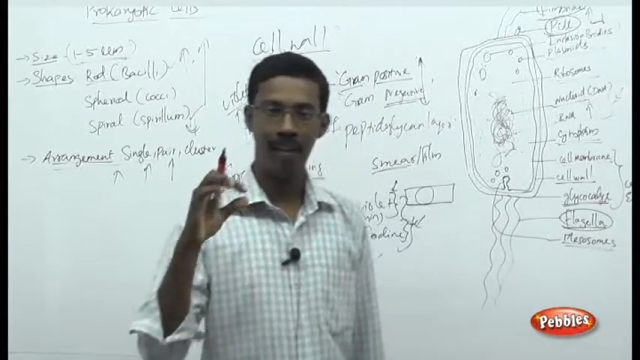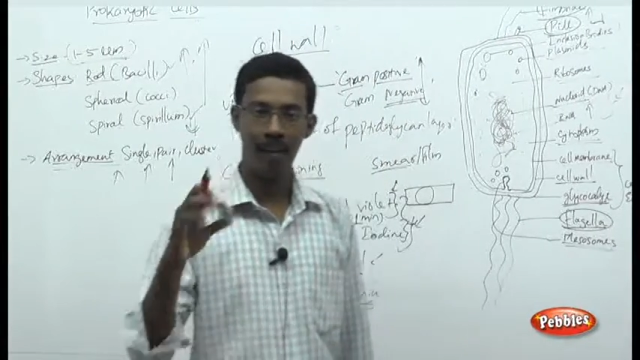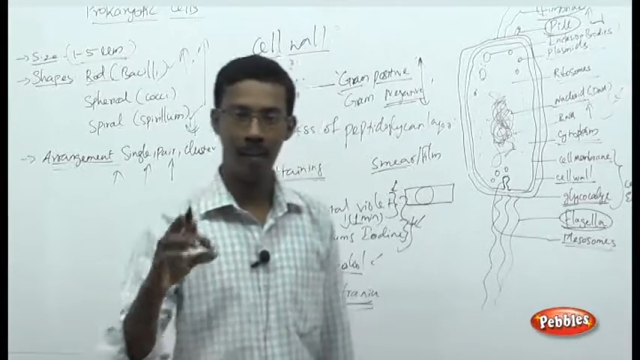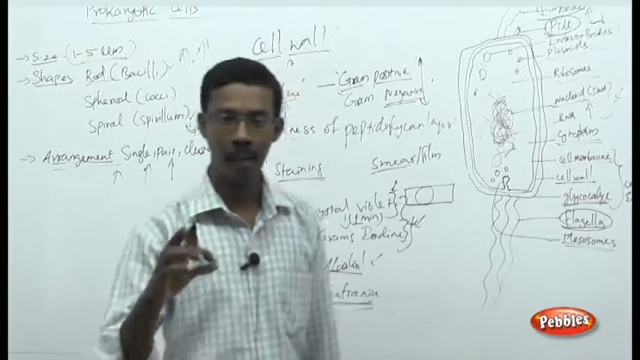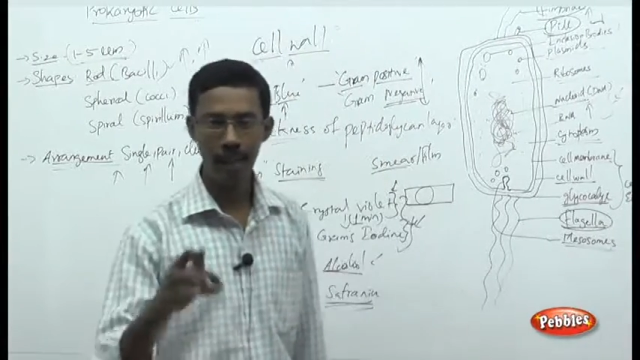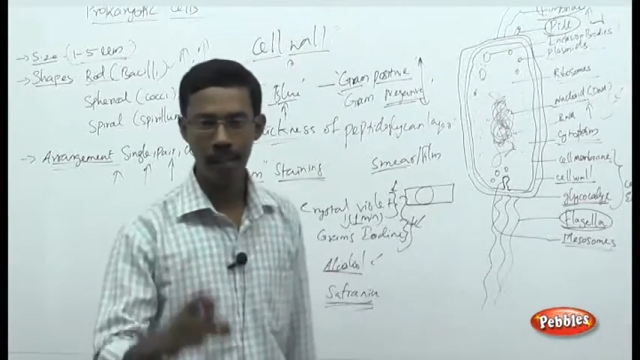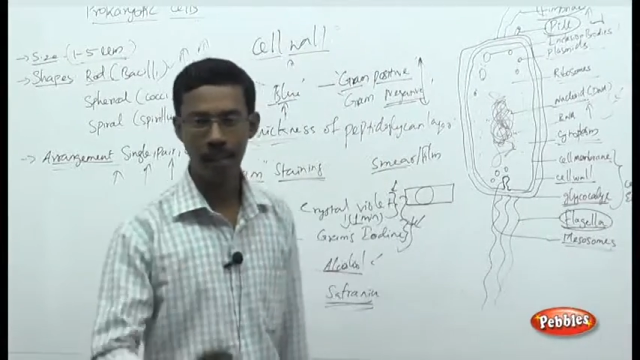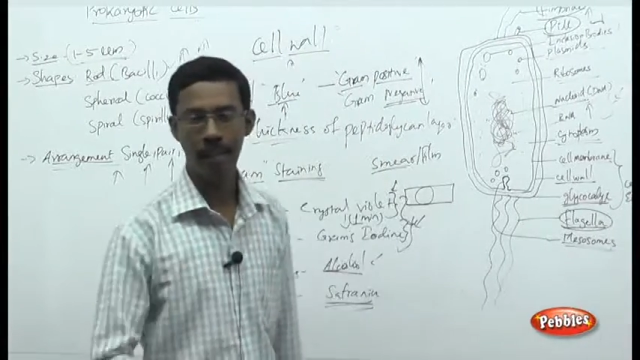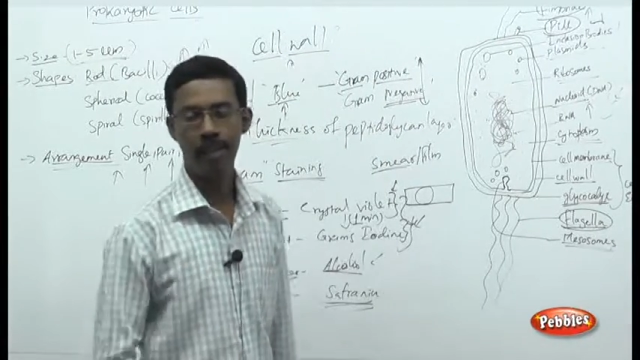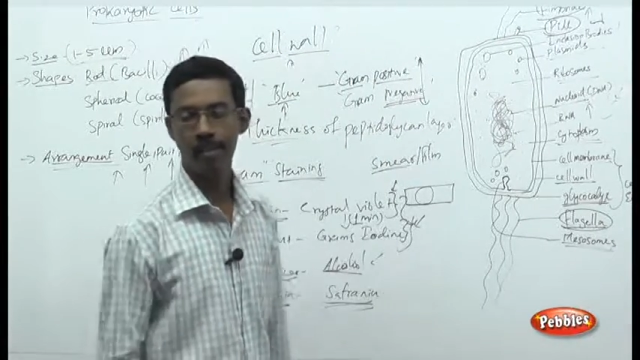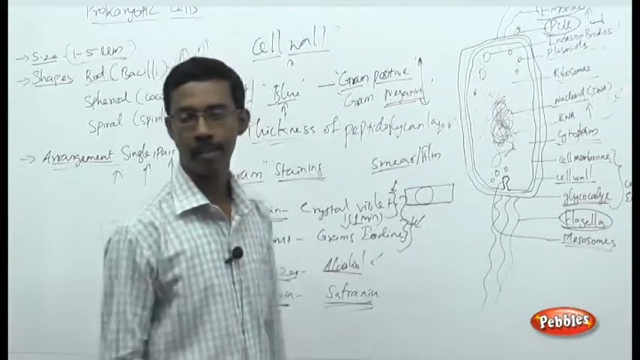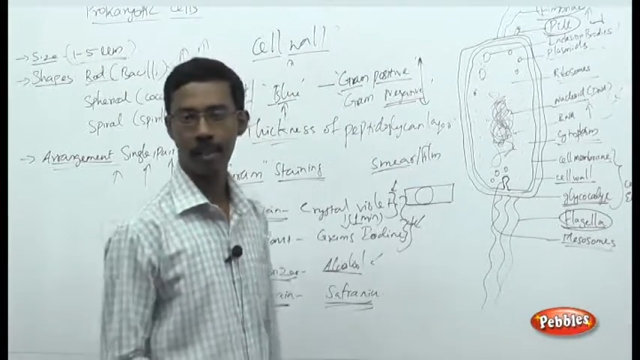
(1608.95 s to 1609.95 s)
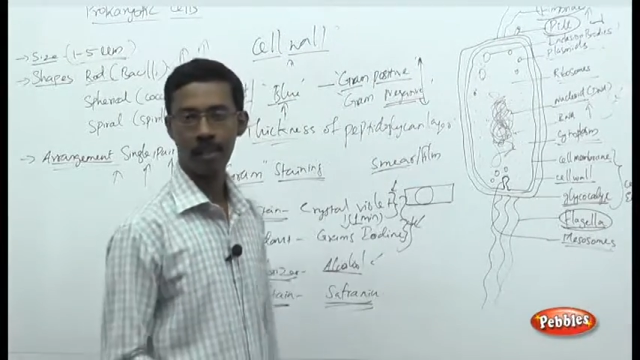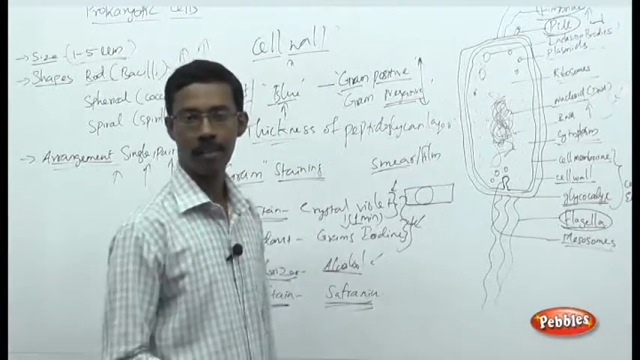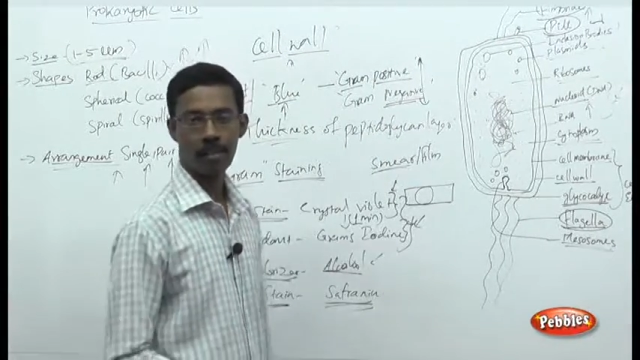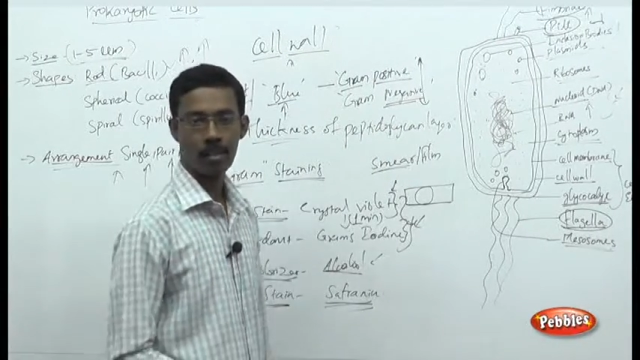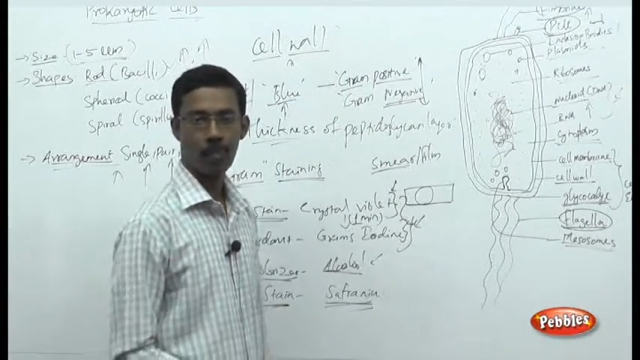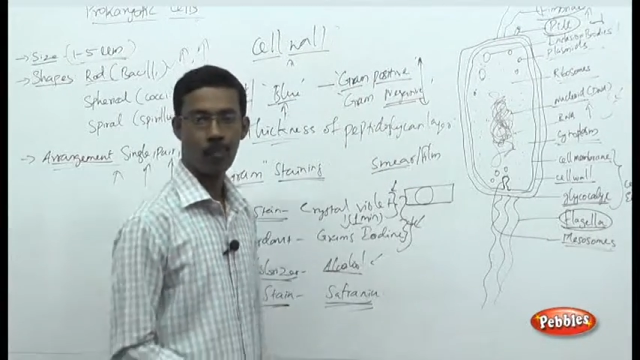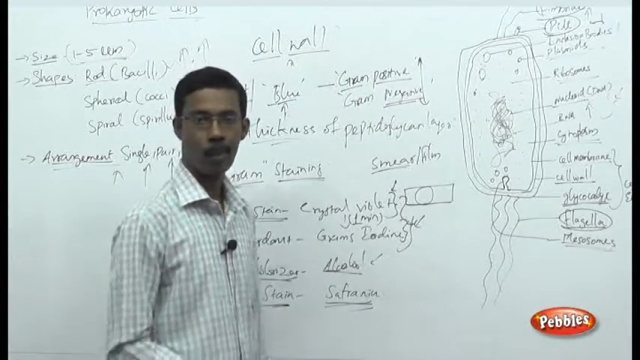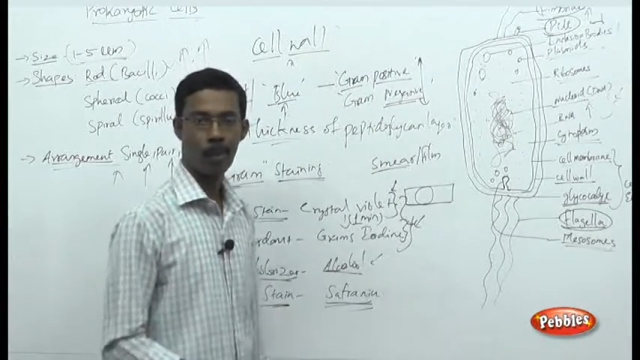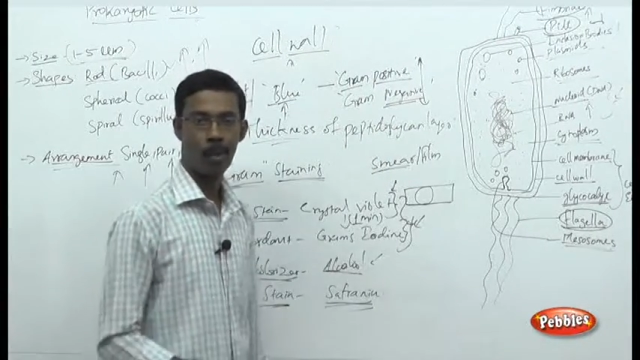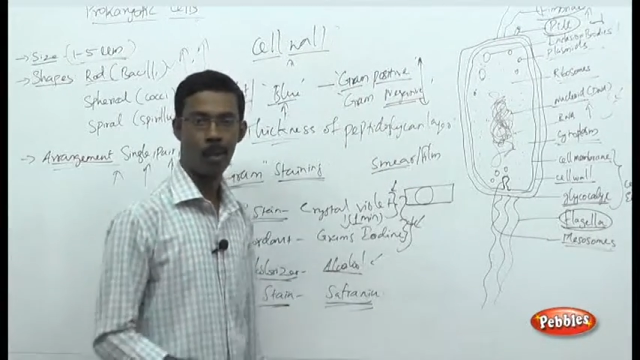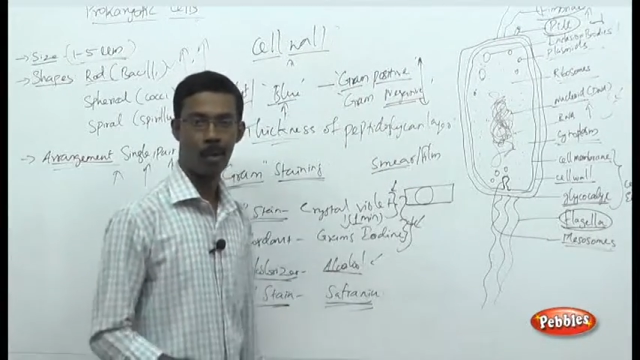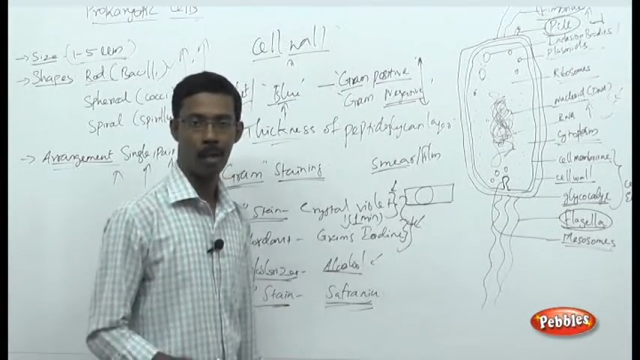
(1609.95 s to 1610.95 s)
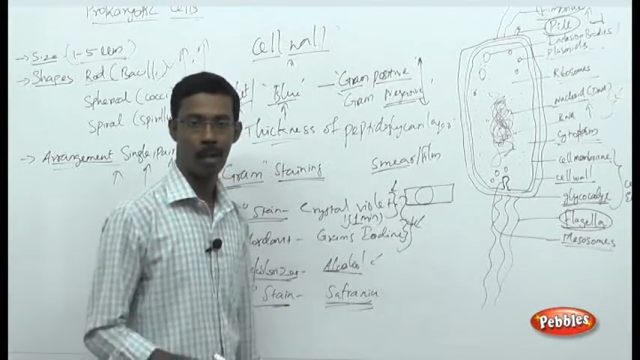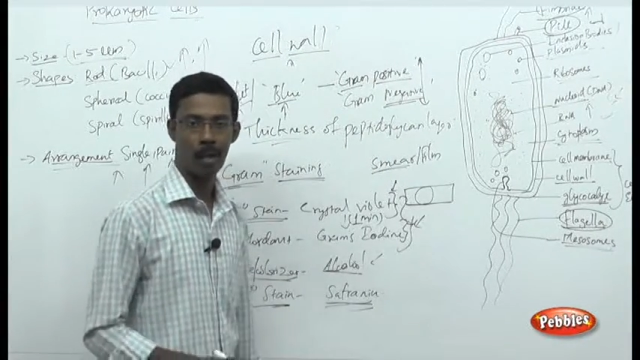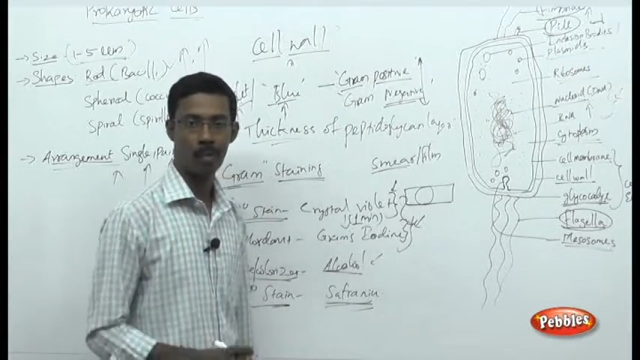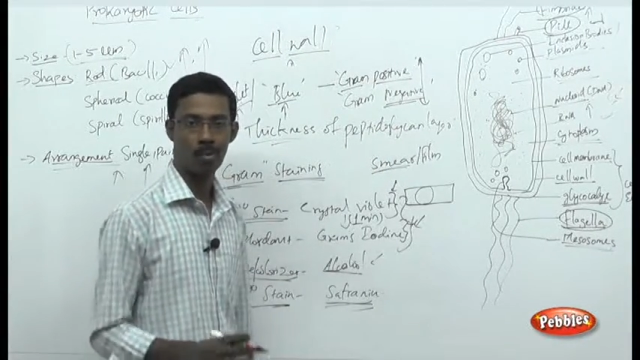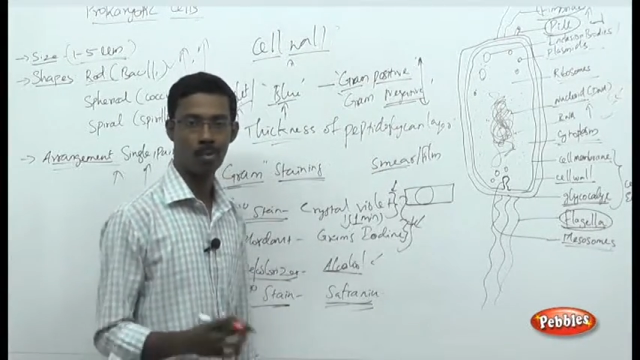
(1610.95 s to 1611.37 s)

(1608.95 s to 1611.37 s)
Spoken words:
very thin structures of peptidoglycan,